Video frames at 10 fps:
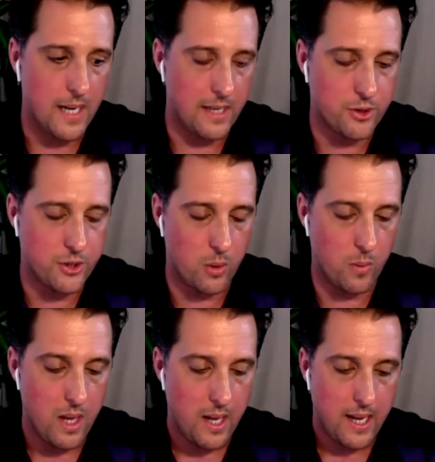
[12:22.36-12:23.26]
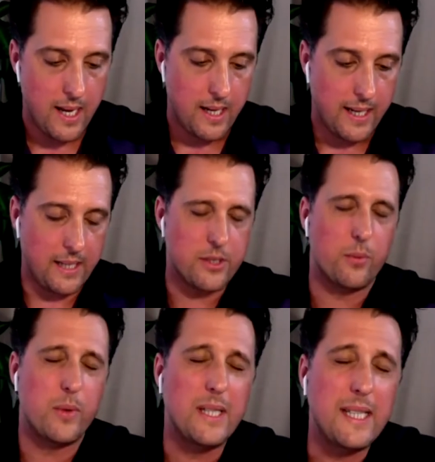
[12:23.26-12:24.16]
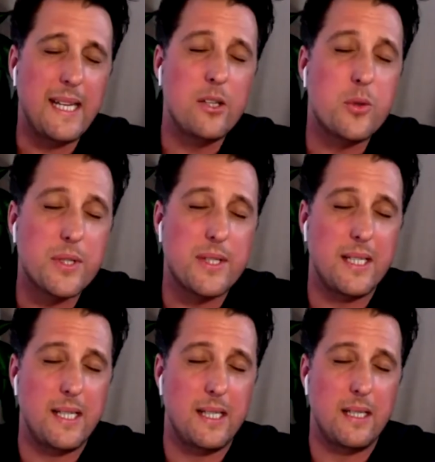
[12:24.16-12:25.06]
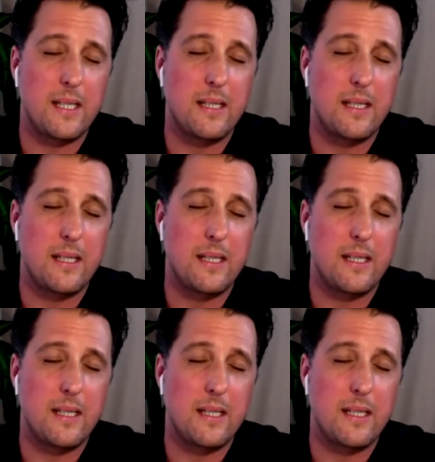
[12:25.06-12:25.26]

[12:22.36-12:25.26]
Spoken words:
And so it's a really interesting